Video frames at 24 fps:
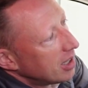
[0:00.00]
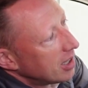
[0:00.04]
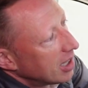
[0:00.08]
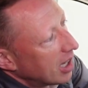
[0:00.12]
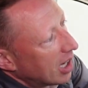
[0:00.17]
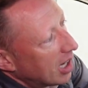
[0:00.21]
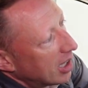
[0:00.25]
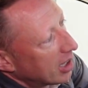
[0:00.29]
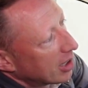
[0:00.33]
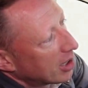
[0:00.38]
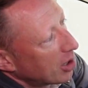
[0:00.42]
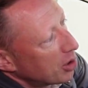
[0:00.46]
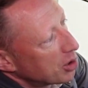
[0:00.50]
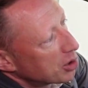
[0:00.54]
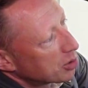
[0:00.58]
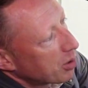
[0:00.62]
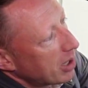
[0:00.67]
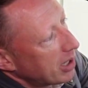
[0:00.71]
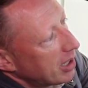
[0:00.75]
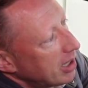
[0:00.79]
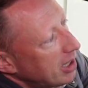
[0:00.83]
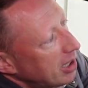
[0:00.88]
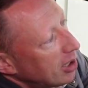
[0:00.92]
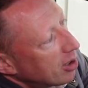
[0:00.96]
It goes
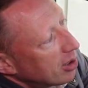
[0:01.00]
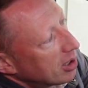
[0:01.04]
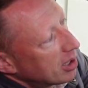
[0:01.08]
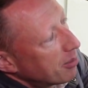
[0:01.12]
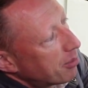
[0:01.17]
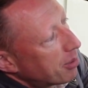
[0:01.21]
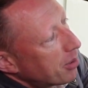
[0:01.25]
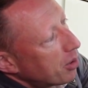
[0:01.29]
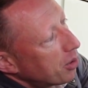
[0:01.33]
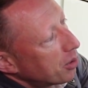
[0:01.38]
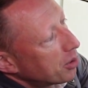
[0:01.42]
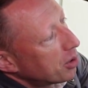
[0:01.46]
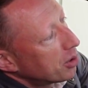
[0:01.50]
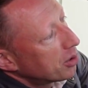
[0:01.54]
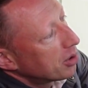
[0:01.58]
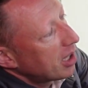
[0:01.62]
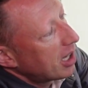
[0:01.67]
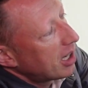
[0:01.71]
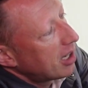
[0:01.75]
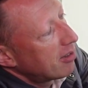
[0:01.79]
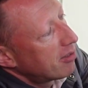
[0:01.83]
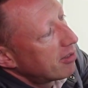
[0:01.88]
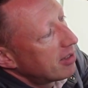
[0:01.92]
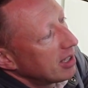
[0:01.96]
right here in the bolt
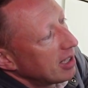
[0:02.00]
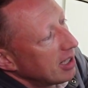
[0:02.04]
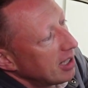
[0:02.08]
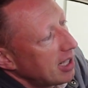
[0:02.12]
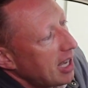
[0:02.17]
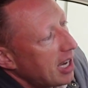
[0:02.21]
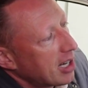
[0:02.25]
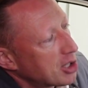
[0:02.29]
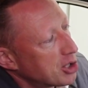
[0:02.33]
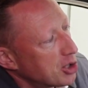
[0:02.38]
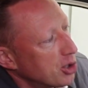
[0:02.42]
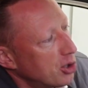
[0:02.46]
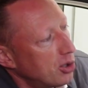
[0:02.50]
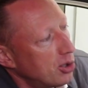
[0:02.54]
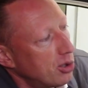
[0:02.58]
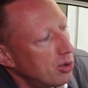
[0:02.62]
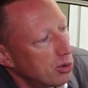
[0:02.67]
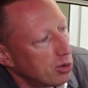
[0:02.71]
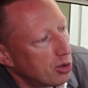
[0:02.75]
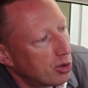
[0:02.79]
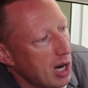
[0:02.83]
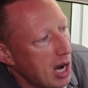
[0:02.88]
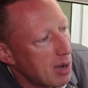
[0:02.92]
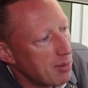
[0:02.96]
of the
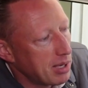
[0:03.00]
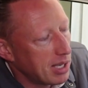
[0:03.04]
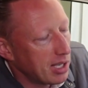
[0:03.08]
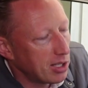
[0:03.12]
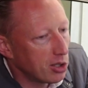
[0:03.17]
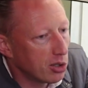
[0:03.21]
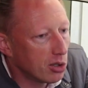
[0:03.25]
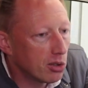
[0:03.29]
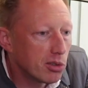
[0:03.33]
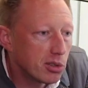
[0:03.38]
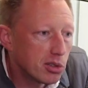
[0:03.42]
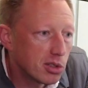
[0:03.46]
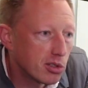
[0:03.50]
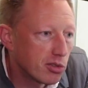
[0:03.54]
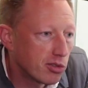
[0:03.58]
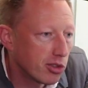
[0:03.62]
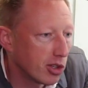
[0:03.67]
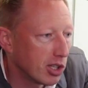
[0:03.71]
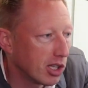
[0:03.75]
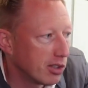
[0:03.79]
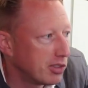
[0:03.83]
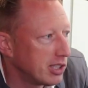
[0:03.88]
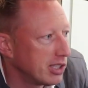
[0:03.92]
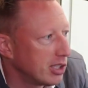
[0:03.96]
actual grab handle
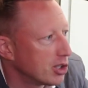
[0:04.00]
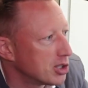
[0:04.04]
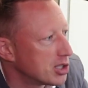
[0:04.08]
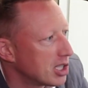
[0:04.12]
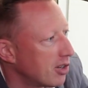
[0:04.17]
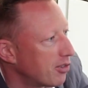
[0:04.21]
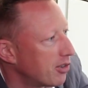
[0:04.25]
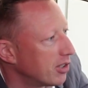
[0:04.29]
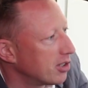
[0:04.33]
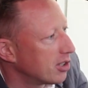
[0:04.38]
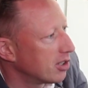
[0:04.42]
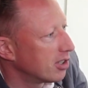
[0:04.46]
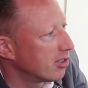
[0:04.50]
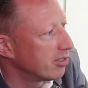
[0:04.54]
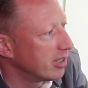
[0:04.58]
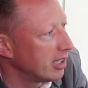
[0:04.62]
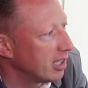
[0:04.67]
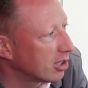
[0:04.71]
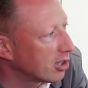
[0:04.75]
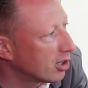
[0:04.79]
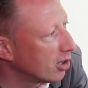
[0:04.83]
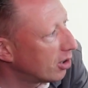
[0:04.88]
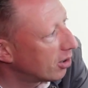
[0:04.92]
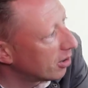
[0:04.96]
for lifting yourself into the
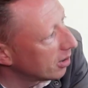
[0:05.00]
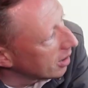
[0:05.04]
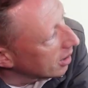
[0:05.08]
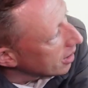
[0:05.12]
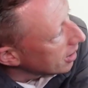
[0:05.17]
vehicle.